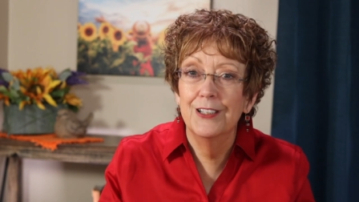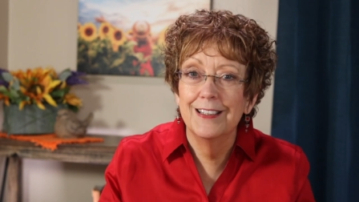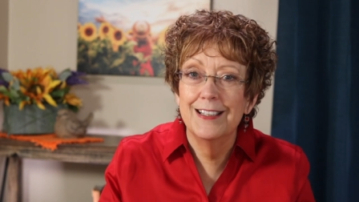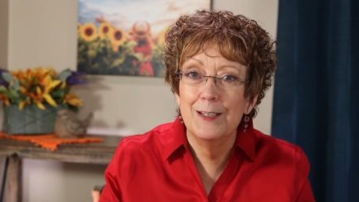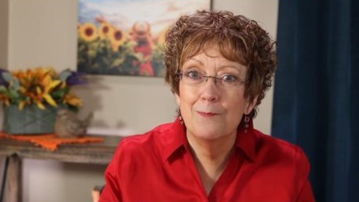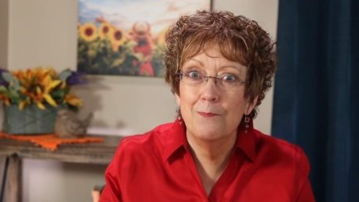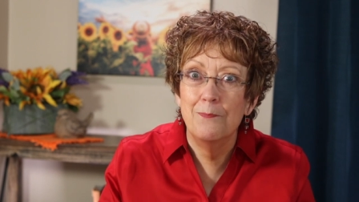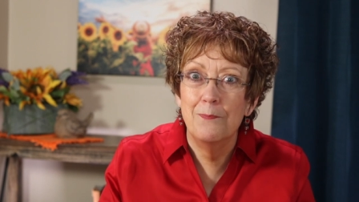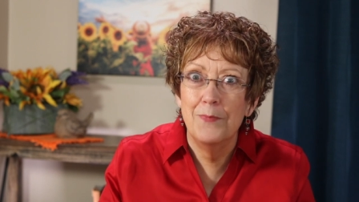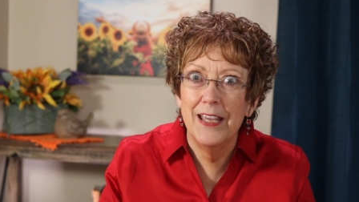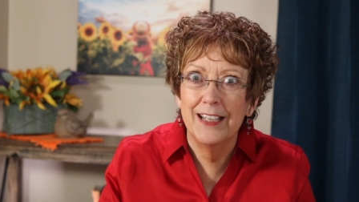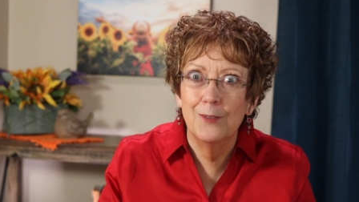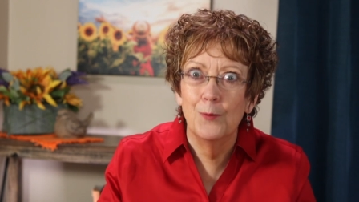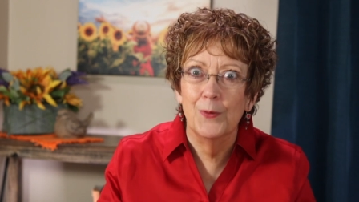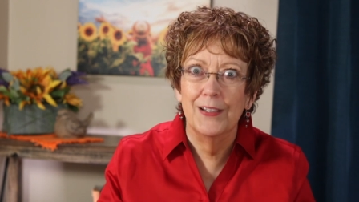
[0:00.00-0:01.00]
really
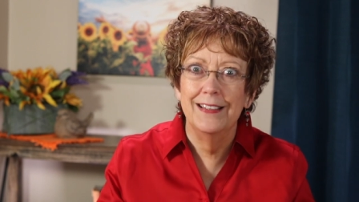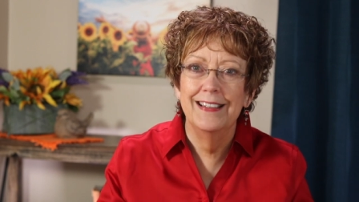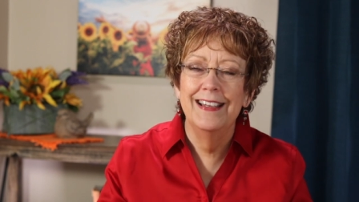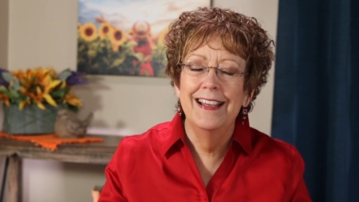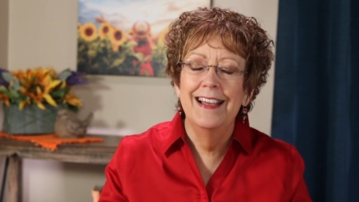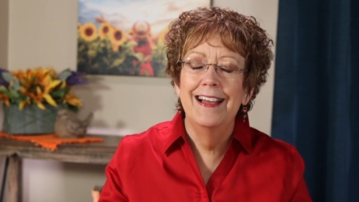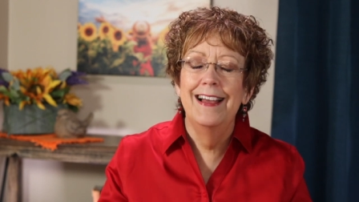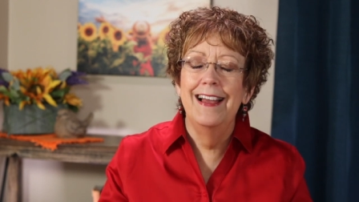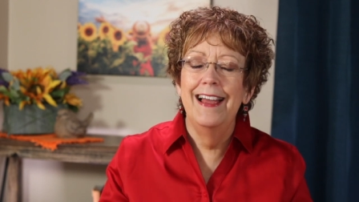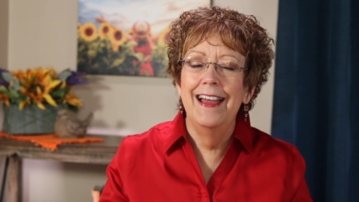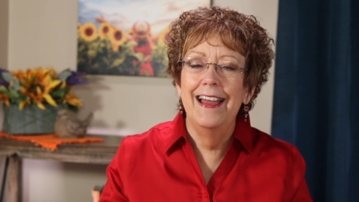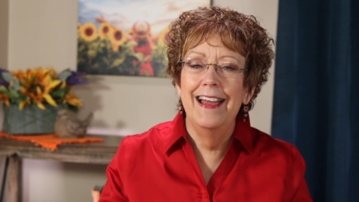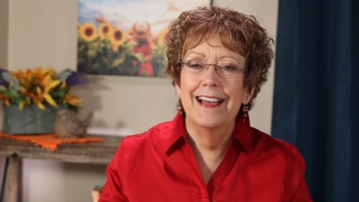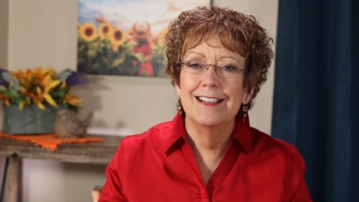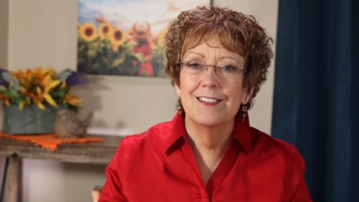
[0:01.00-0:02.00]
big one.
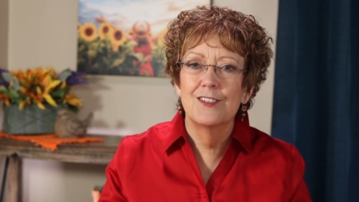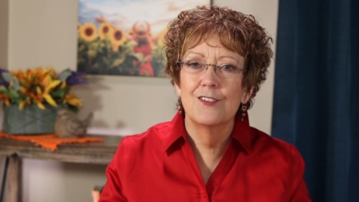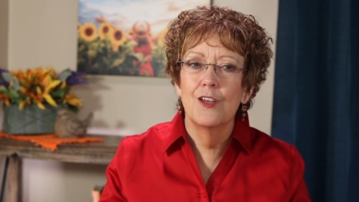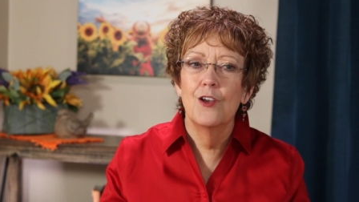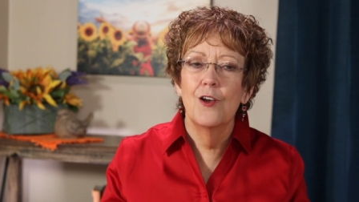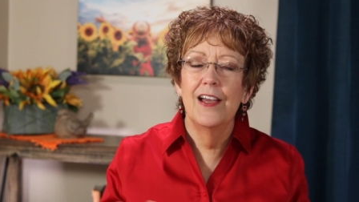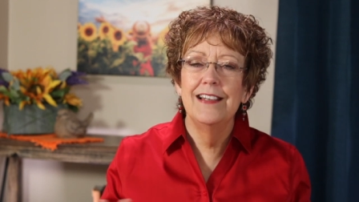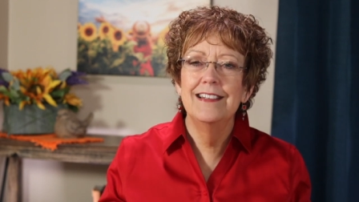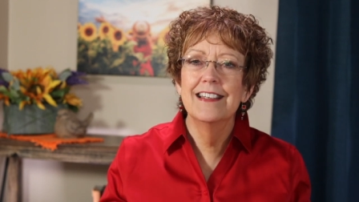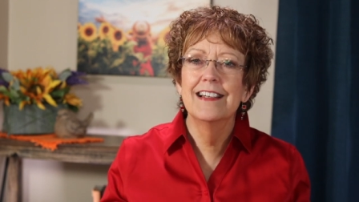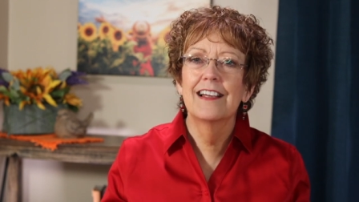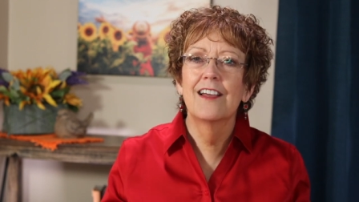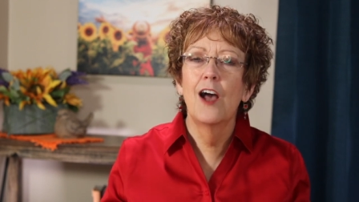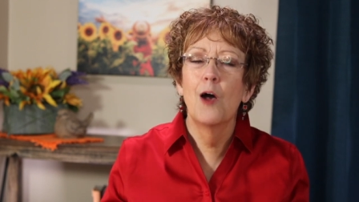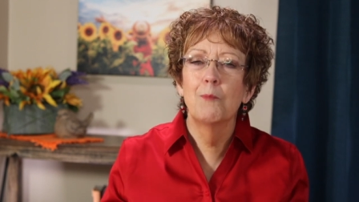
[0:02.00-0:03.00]
And so I did
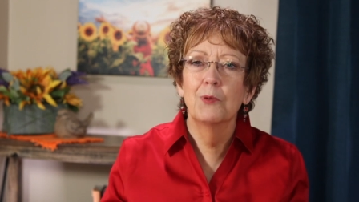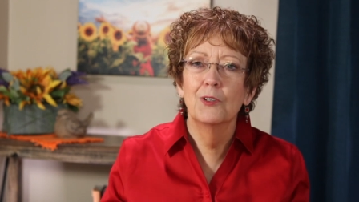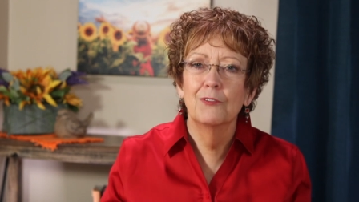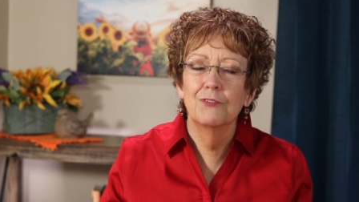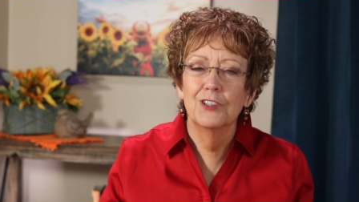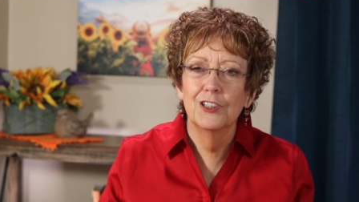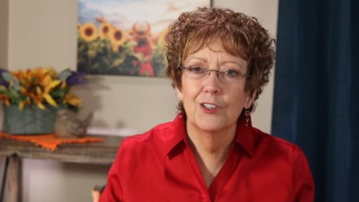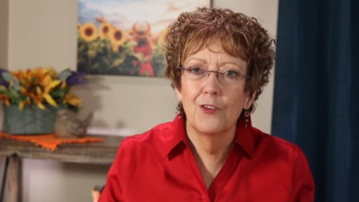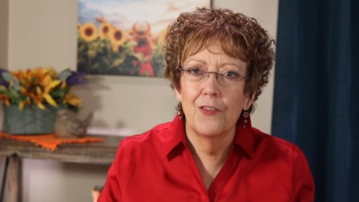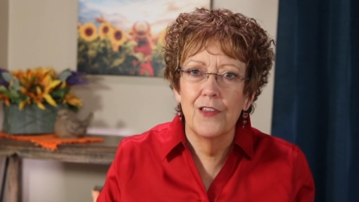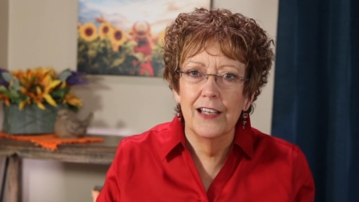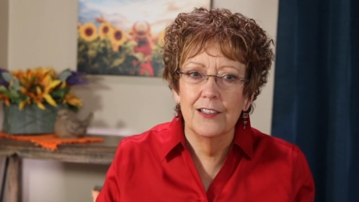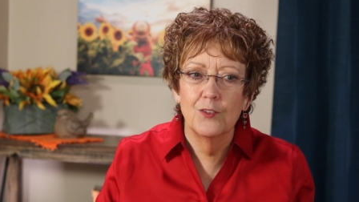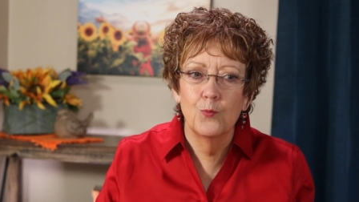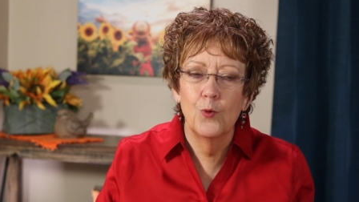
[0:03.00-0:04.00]
a couple of little
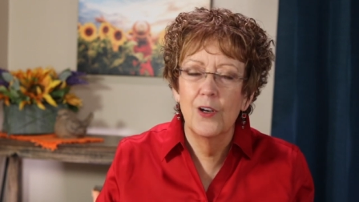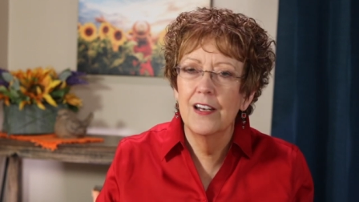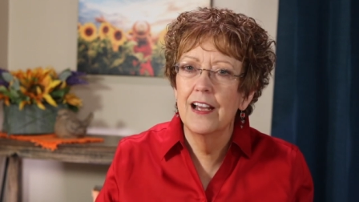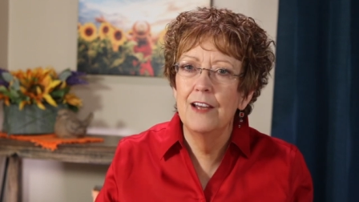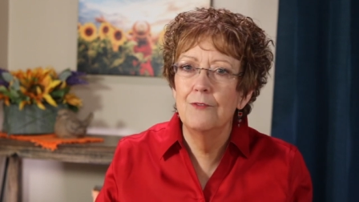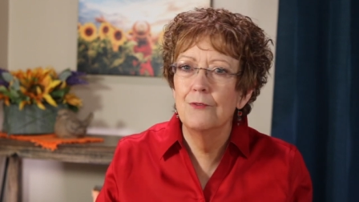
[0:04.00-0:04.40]
things. One, I